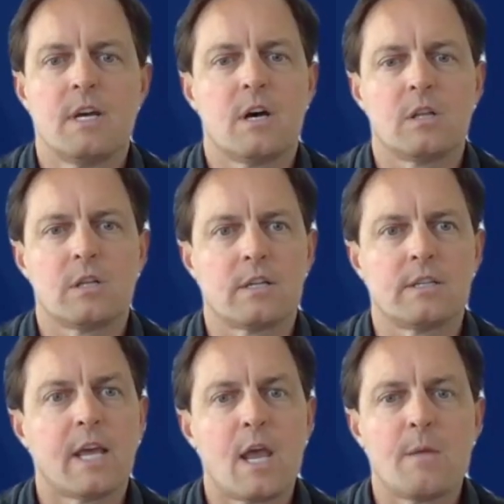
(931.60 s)
online
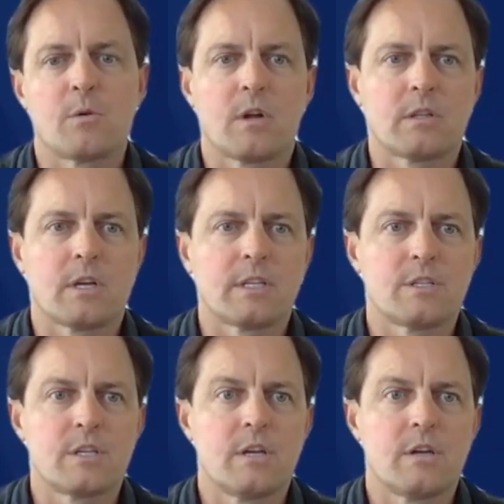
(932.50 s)
game or an online
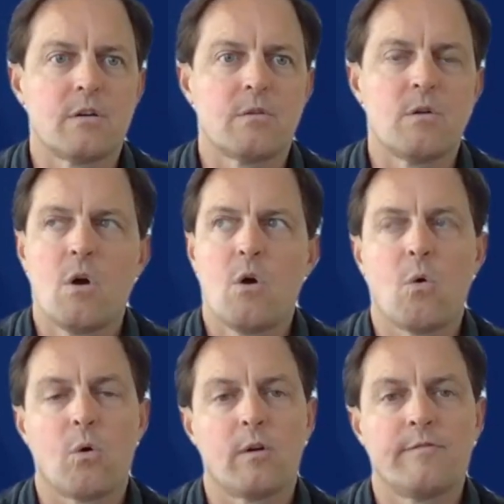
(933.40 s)
casino
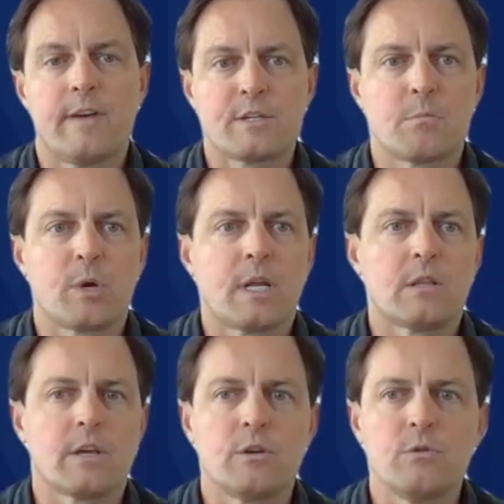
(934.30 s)
or a fashion brand
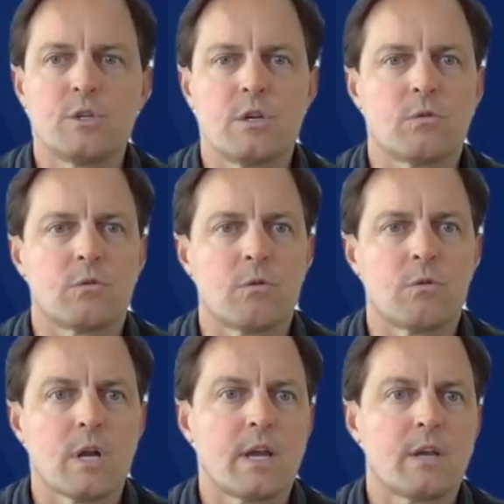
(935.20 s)
like Gucci or
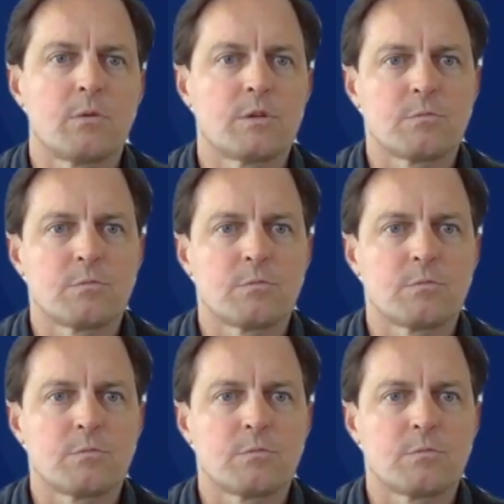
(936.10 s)
Nike,